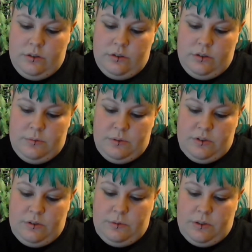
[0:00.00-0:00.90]

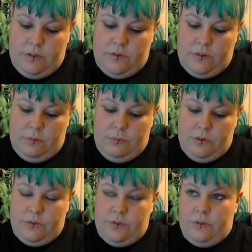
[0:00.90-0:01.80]
especially because I'm
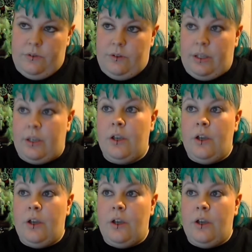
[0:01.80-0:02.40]
used to, like,